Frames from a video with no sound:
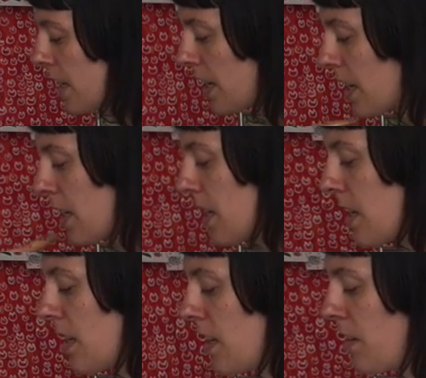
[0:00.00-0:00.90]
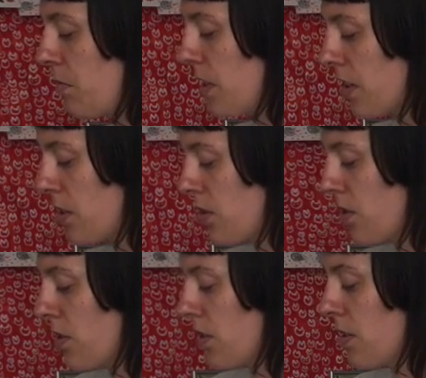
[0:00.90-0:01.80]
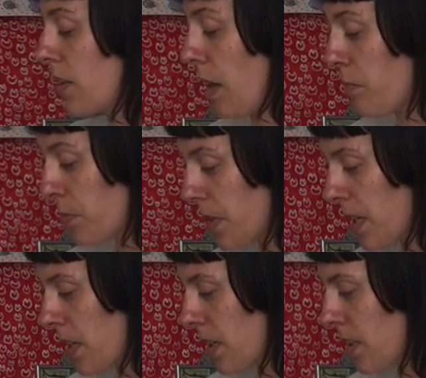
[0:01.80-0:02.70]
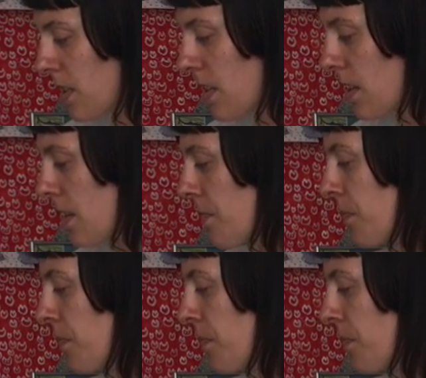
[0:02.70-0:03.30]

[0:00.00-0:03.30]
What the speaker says: inky mixture that bleeds,